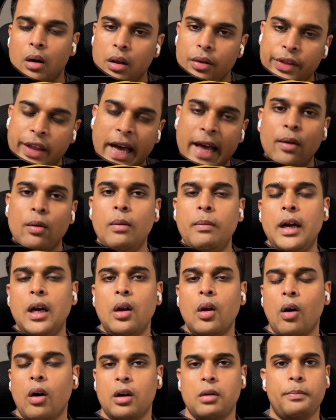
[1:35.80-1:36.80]
there will be a
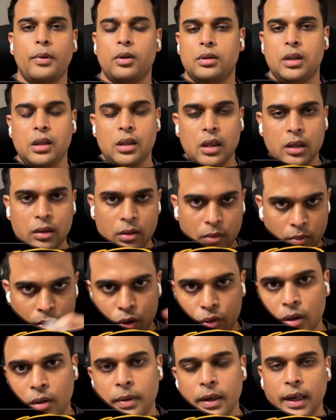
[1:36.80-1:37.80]
lot of processes
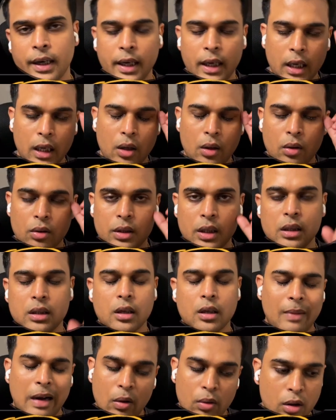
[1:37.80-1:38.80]
which will be running in your
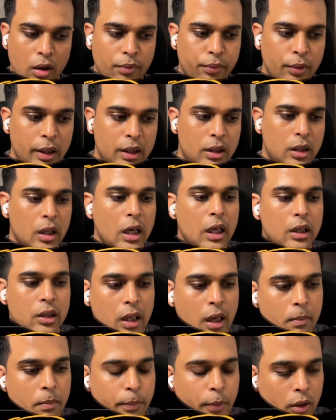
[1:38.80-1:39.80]
system, out of which
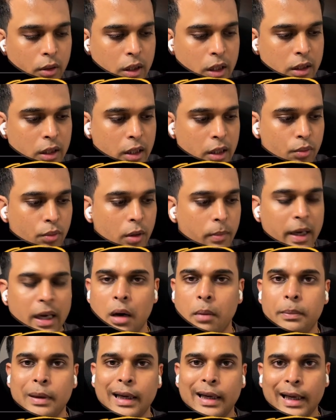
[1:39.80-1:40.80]
some processes will be
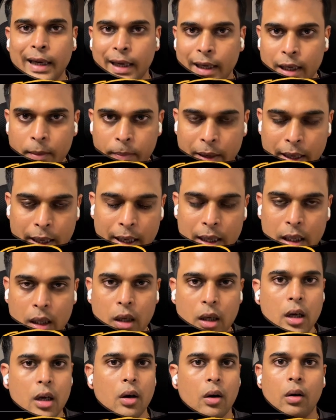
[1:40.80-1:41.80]
completely independent
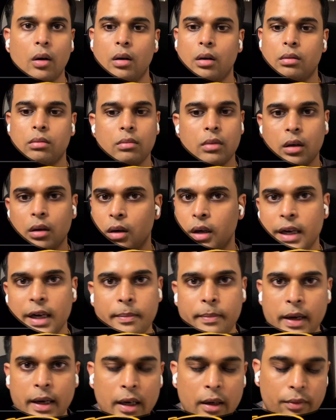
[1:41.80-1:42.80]
or
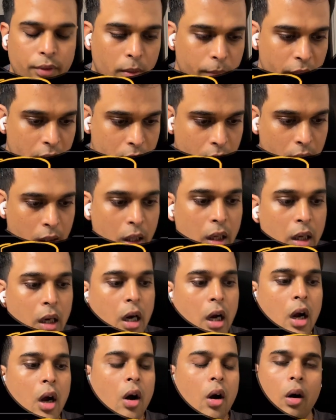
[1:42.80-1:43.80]
independent from each other,
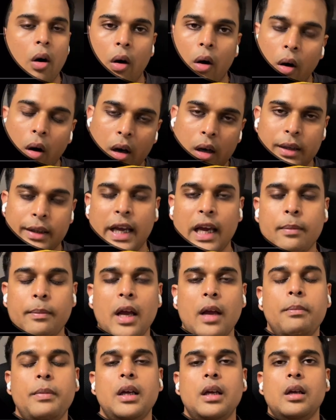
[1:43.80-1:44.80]
or there
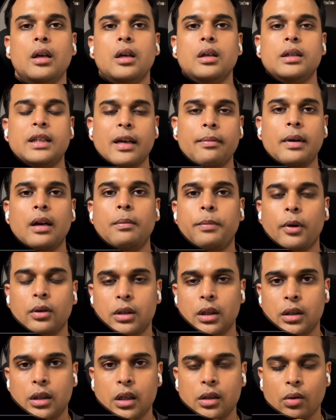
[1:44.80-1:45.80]
may be several
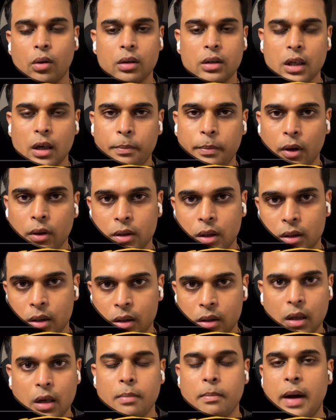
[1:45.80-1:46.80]
processes or sub
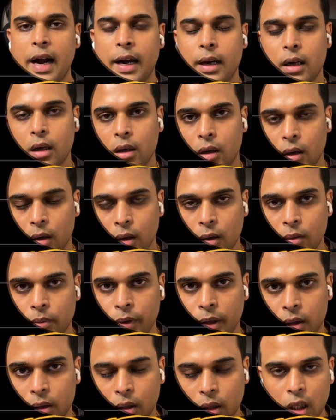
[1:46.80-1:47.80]
processes combined
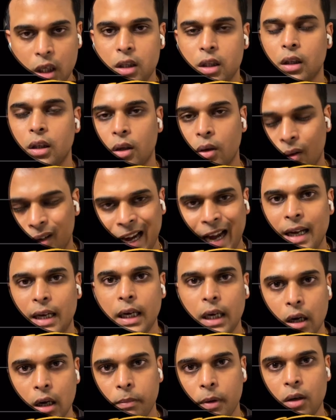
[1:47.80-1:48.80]
with each other or
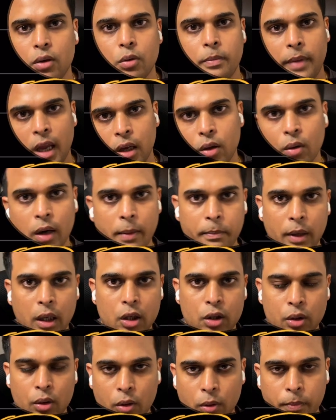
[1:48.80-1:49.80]
tightly coupled to make your
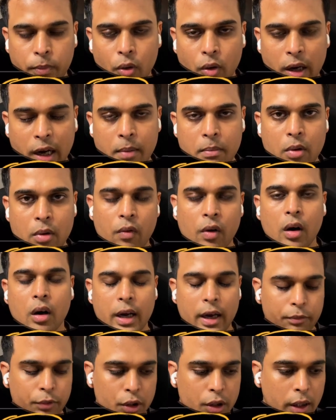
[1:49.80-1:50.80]
application or program work
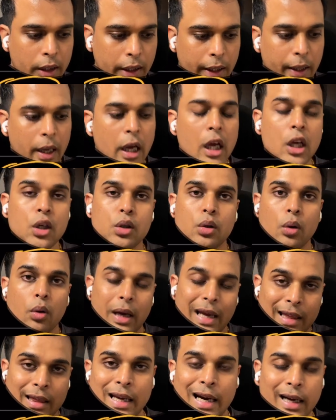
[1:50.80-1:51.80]
efficiently. So
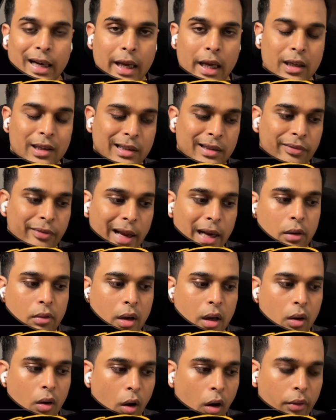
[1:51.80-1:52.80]
in that case,
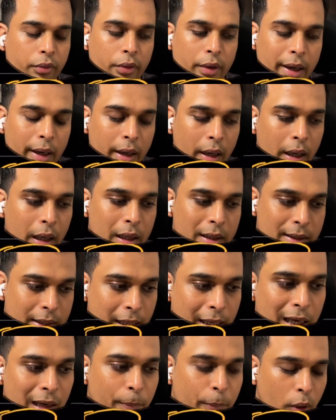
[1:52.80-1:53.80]
failure of a
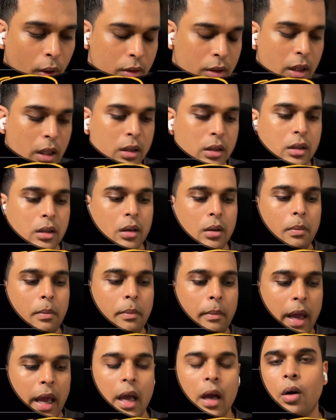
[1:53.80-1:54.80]
single process
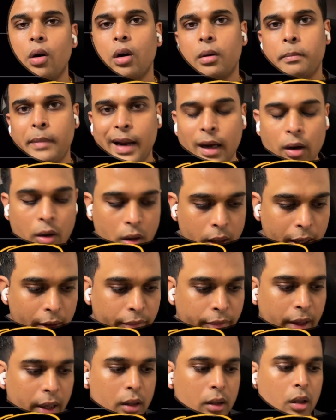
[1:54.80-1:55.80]
may or may not
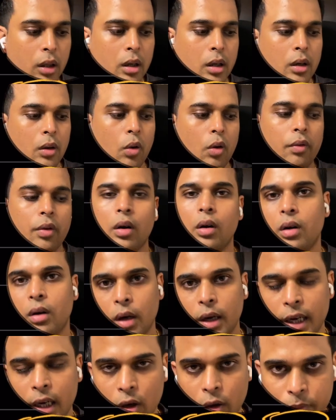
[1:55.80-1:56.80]
affect the overall
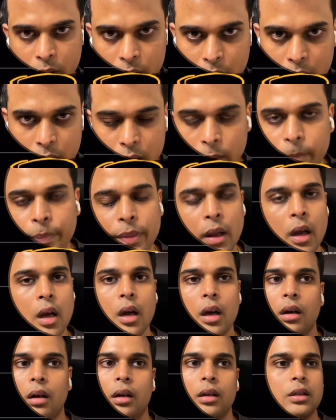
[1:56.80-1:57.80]
running of the system.
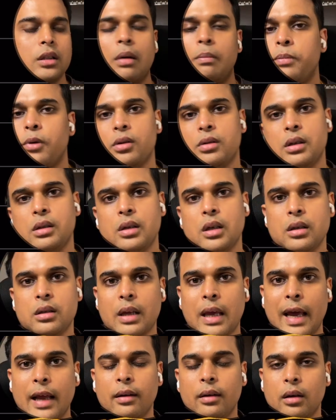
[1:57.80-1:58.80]
Some processes
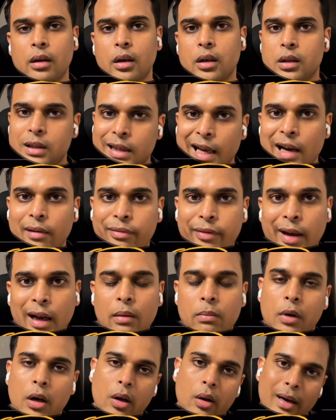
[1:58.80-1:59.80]
can still
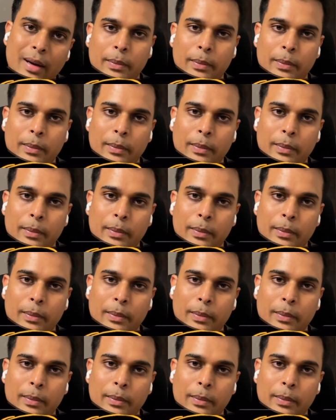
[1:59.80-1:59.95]
fail, but your